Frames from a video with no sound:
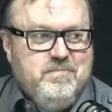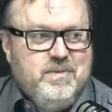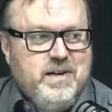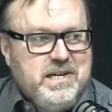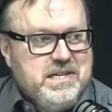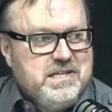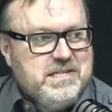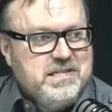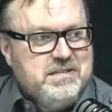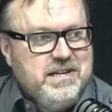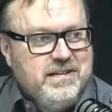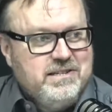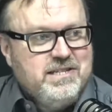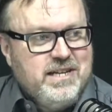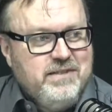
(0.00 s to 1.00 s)
I guess
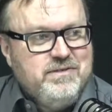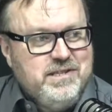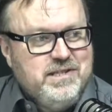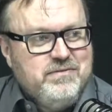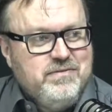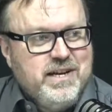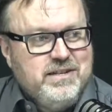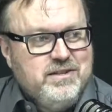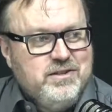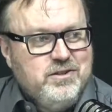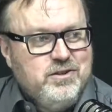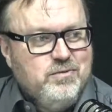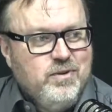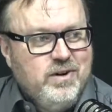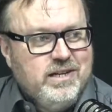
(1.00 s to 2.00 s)
safety's a factor
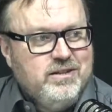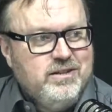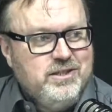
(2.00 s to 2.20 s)
too, right?